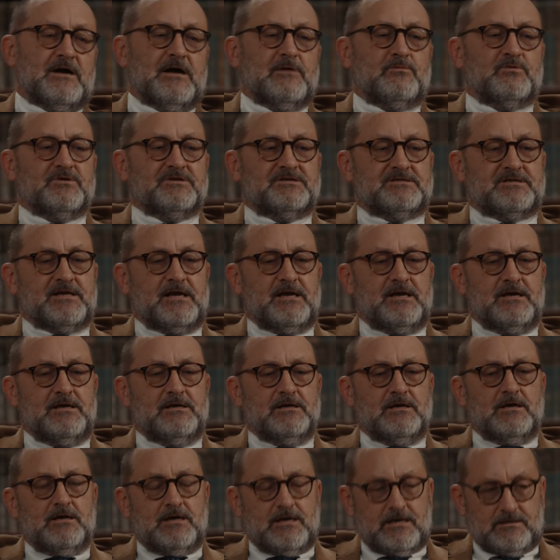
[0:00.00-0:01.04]
I will
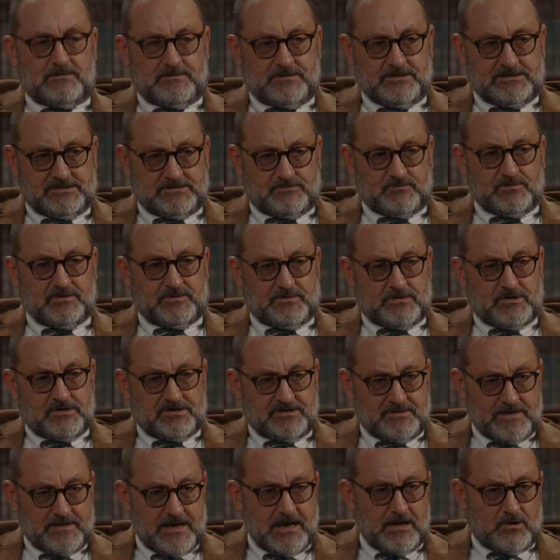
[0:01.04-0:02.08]
say, at least with
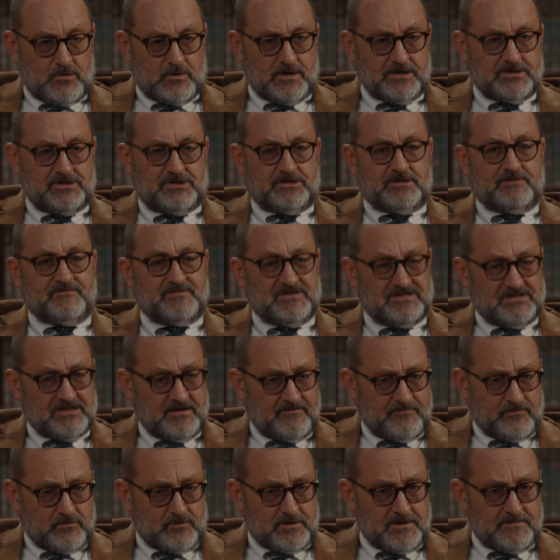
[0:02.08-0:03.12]
regard to that question of
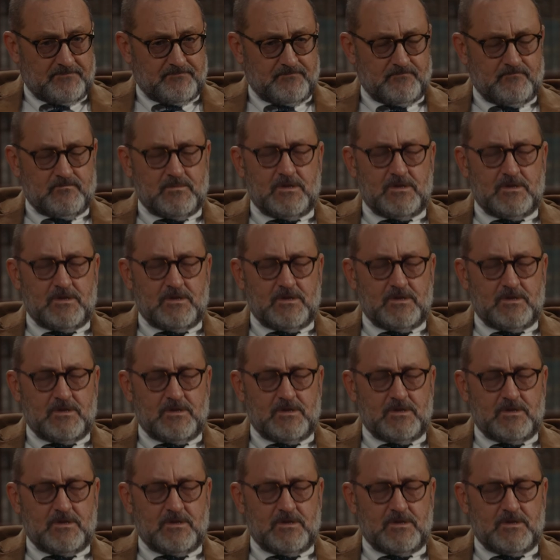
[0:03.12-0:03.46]
suffering,